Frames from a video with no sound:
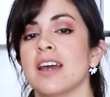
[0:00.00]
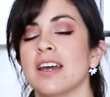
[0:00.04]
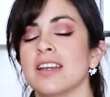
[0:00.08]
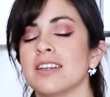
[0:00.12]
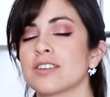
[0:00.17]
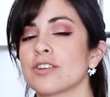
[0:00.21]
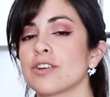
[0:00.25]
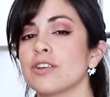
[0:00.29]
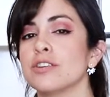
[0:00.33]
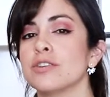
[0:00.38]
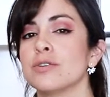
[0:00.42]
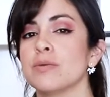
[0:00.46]
And
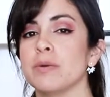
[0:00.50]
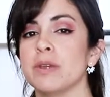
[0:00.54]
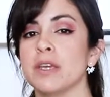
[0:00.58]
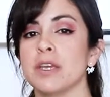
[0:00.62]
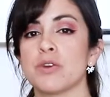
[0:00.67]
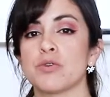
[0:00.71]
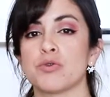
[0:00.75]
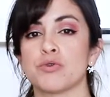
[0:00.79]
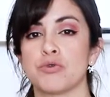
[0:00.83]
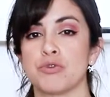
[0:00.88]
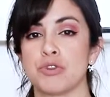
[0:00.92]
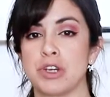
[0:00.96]
it's going to
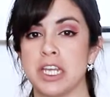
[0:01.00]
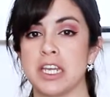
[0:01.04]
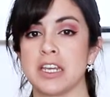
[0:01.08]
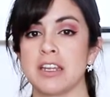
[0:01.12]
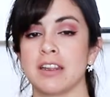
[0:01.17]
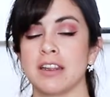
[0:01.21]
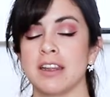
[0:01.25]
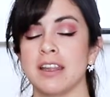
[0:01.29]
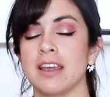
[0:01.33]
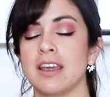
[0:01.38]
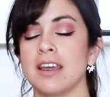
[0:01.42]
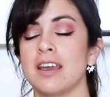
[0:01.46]
be
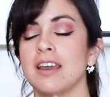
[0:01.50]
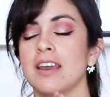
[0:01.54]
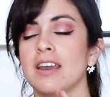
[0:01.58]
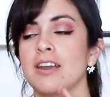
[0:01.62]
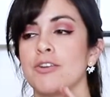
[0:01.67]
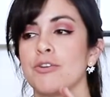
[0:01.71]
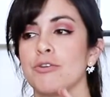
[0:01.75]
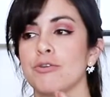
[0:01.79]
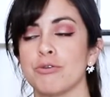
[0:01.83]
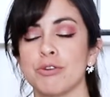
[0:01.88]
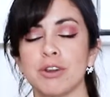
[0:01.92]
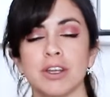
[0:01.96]
really,
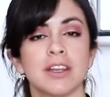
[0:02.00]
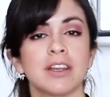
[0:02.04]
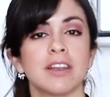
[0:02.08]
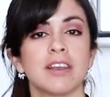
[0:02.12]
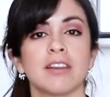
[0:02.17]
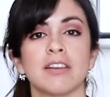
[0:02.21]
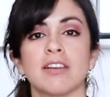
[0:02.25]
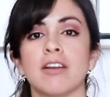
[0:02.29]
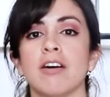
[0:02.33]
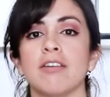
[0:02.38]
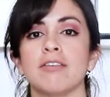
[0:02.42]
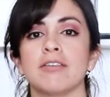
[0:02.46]

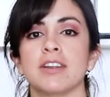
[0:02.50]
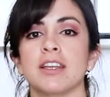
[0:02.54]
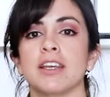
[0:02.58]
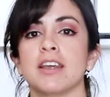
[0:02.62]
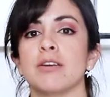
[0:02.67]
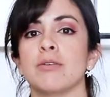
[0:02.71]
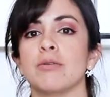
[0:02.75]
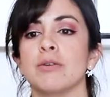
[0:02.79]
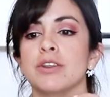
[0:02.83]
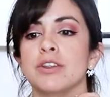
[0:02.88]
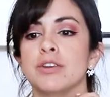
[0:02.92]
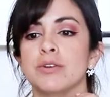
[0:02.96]
really
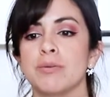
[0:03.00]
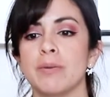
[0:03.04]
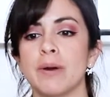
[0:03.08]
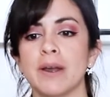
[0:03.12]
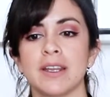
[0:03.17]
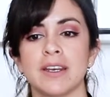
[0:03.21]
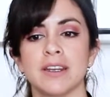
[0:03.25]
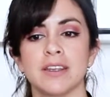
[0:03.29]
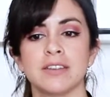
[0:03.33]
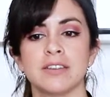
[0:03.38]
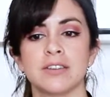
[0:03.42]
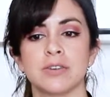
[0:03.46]
lovely. When you
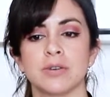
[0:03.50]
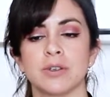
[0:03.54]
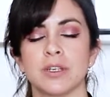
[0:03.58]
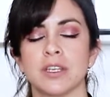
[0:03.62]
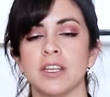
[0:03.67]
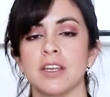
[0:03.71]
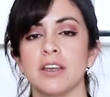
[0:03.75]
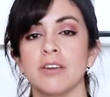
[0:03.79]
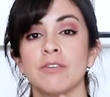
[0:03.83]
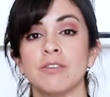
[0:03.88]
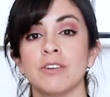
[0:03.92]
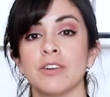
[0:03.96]
bite into
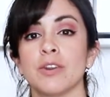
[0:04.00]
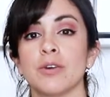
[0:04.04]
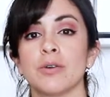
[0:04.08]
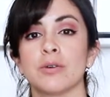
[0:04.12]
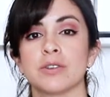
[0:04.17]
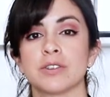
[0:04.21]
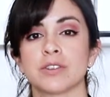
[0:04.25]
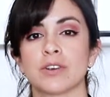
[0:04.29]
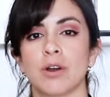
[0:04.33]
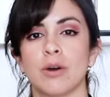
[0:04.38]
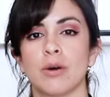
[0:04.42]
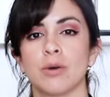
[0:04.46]
it, even though
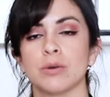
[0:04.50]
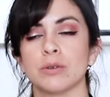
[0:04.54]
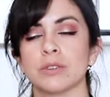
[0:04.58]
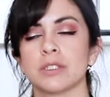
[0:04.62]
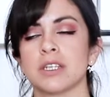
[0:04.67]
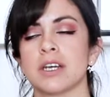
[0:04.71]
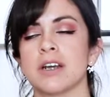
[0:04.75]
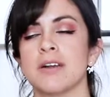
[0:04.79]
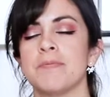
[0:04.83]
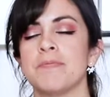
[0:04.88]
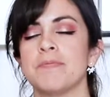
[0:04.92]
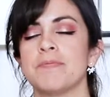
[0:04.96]
it's cold,
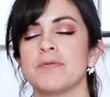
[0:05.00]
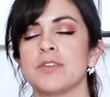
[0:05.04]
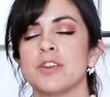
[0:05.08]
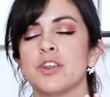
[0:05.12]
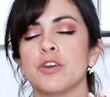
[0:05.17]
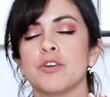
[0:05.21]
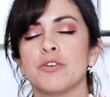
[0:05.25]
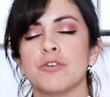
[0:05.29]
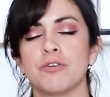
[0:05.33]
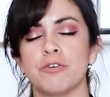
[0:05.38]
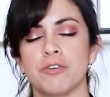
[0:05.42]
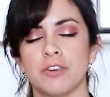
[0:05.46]

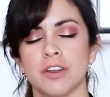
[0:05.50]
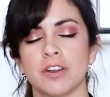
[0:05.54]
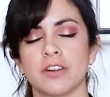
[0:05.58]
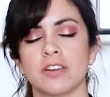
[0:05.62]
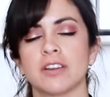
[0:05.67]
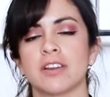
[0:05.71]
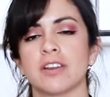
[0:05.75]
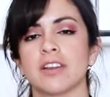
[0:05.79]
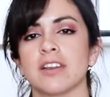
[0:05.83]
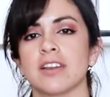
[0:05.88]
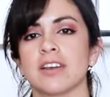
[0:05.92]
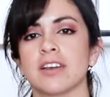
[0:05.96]
you
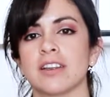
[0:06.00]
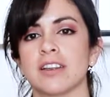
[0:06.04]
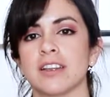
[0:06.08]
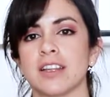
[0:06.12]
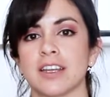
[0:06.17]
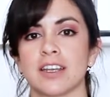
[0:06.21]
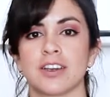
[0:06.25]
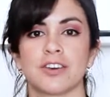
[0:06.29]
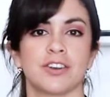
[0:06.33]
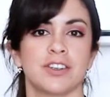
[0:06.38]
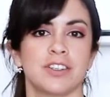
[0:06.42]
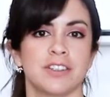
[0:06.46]
feel
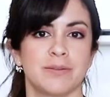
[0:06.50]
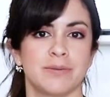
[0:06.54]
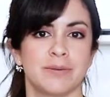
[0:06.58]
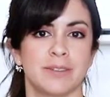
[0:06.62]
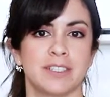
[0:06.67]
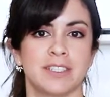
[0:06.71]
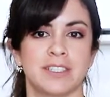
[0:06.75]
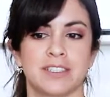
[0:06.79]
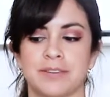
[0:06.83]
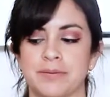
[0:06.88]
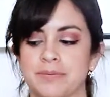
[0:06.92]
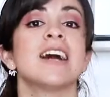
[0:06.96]
like
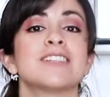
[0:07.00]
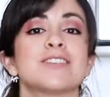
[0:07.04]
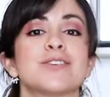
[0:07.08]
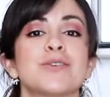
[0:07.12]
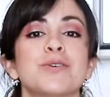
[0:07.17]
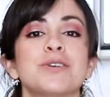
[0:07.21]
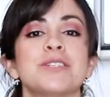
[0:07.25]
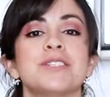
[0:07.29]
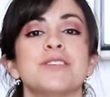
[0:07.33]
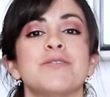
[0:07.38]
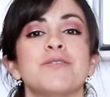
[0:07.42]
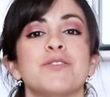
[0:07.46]
Christmas. As
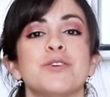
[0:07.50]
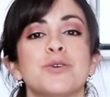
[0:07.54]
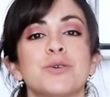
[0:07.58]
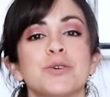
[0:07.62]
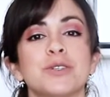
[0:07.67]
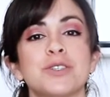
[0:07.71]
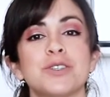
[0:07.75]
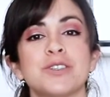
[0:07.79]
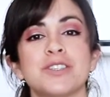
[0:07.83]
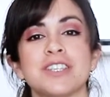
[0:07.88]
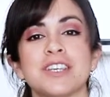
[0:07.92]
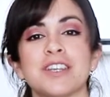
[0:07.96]
always, if you
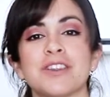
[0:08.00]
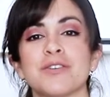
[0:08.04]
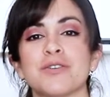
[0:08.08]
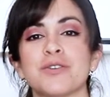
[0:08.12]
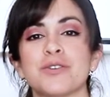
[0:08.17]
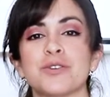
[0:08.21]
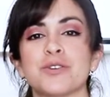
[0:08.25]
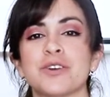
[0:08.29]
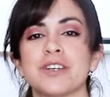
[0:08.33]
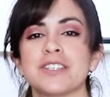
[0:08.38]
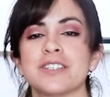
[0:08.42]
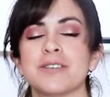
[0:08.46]
want to see the
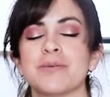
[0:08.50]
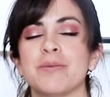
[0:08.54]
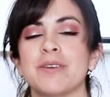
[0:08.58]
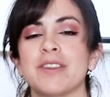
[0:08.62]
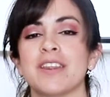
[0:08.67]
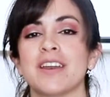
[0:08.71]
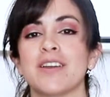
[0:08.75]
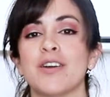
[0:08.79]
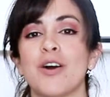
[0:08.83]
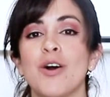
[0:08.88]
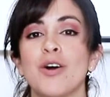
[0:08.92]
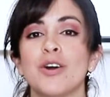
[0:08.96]
full recipe,
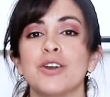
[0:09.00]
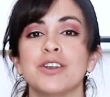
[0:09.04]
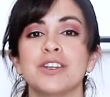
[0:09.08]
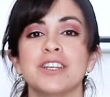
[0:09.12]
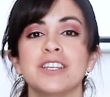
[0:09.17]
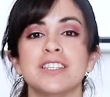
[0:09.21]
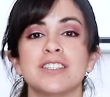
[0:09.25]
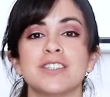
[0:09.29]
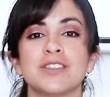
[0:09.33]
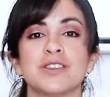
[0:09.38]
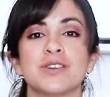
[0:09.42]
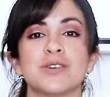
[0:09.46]
then all you
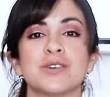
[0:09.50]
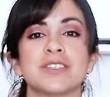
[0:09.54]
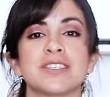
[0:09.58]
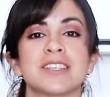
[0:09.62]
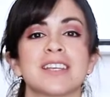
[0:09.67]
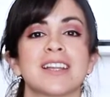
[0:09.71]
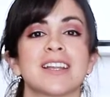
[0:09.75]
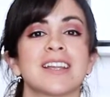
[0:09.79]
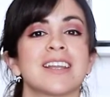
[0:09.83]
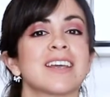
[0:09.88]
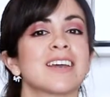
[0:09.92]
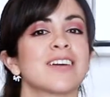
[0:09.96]
need to do is
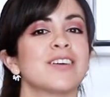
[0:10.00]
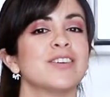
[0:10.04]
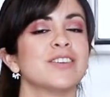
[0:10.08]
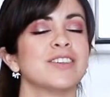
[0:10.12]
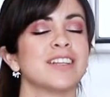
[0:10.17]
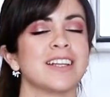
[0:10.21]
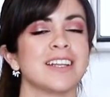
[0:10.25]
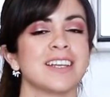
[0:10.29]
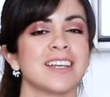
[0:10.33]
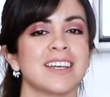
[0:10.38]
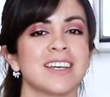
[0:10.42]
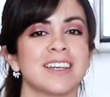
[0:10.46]
click on
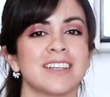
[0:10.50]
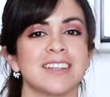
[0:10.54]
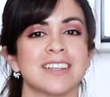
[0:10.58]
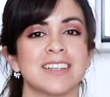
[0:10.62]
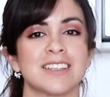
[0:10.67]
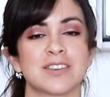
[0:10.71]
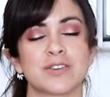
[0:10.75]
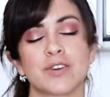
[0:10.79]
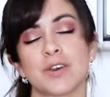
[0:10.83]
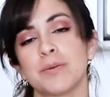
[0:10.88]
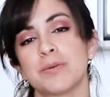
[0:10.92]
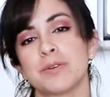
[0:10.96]
the link in the
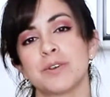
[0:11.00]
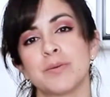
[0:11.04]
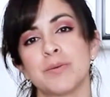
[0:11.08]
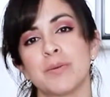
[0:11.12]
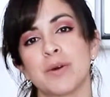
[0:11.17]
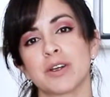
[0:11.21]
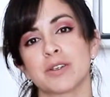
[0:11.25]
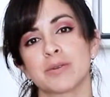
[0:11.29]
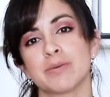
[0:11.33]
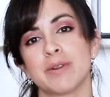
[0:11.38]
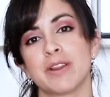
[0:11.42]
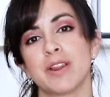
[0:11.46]
description
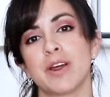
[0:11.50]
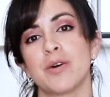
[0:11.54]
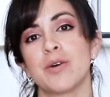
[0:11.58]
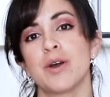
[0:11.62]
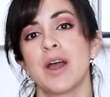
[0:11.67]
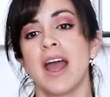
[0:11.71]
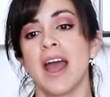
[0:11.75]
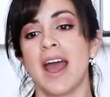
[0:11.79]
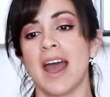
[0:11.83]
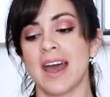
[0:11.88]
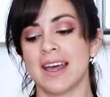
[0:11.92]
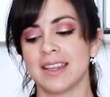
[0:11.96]
box below,
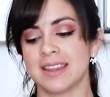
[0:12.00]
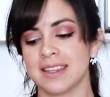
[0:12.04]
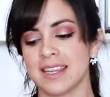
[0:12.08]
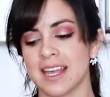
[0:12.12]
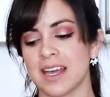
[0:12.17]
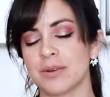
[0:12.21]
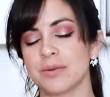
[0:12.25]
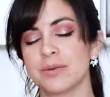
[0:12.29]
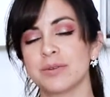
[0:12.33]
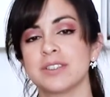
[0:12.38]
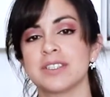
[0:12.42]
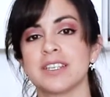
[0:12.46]
and
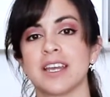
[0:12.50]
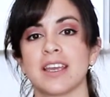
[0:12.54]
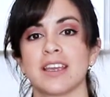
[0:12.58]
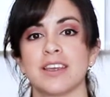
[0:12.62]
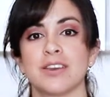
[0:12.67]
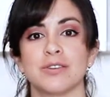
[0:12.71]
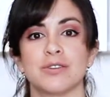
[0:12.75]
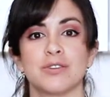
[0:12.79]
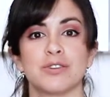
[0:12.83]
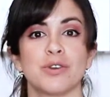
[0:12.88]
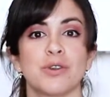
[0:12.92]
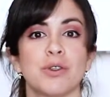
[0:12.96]
that will take
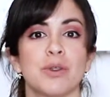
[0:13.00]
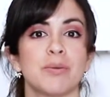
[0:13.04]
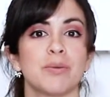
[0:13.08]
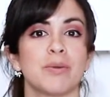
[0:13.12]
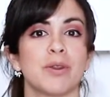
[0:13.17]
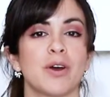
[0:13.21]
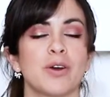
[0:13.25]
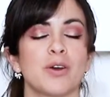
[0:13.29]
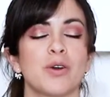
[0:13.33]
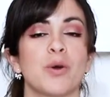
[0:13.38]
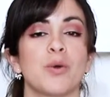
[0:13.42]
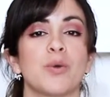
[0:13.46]
you to the
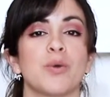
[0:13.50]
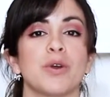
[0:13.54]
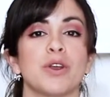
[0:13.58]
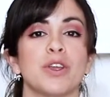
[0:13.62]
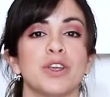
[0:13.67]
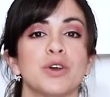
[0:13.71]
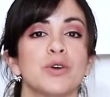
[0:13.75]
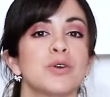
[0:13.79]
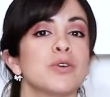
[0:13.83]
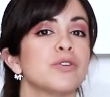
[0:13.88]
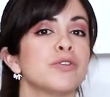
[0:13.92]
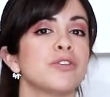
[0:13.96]
blog where
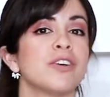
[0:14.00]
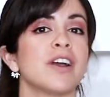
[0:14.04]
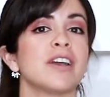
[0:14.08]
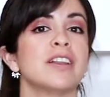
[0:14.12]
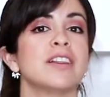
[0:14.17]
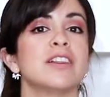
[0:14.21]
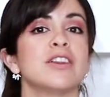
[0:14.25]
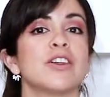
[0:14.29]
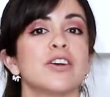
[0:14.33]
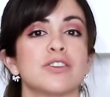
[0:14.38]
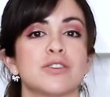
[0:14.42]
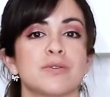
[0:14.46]
you will
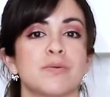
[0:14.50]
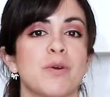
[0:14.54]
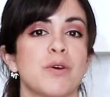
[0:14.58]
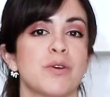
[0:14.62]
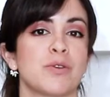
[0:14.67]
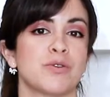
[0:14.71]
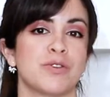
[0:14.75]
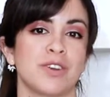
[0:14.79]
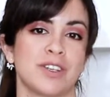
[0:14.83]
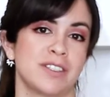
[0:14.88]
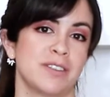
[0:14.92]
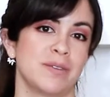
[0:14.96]
find lots
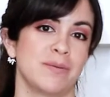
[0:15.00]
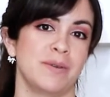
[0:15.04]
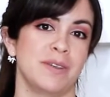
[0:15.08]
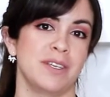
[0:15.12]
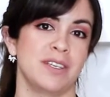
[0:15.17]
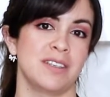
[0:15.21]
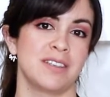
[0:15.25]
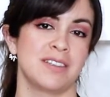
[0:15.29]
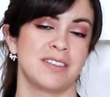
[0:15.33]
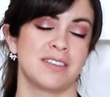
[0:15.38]
more recipes.